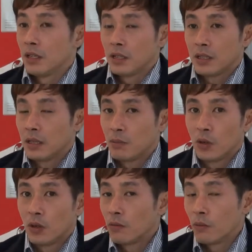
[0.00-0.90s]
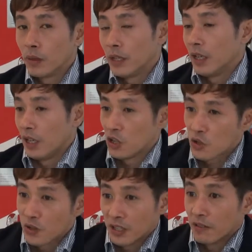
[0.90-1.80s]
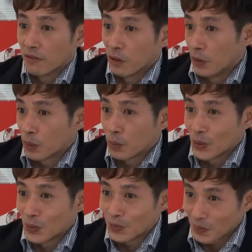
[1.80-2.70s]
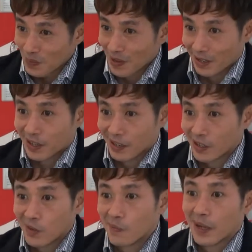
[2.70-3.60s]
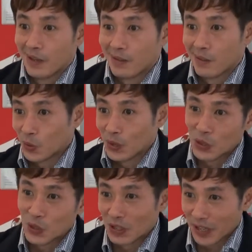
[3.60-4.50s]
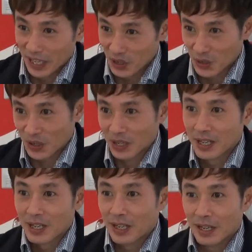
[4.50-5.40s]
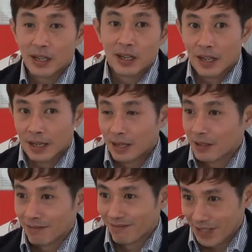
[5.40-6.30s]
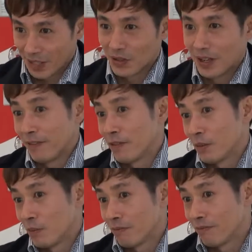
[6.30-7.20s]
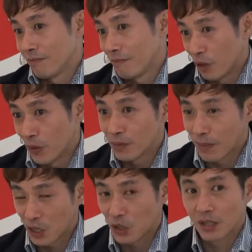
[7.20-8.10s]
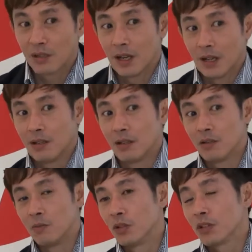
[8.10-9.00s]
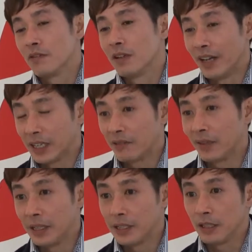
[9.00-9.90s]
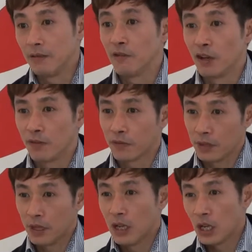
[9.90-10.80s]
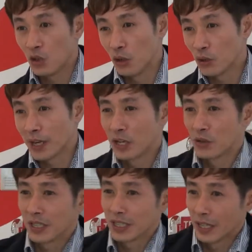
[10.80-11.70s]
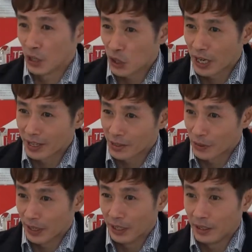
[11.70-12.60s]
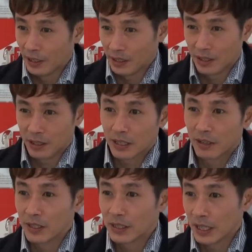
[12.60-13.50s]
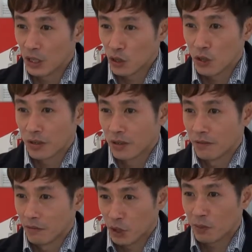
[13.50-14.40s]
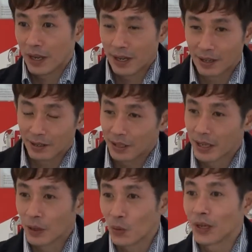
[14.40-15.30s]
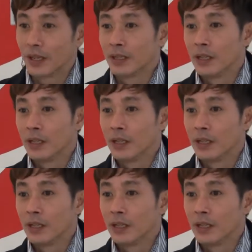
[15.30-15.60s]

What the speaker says: Singapore within Asia is a very small market compared to the whole of Asia. And like I've always mention that most of our activities involves going to countries like China, India, Southeast Asia, Japan, Taiwan.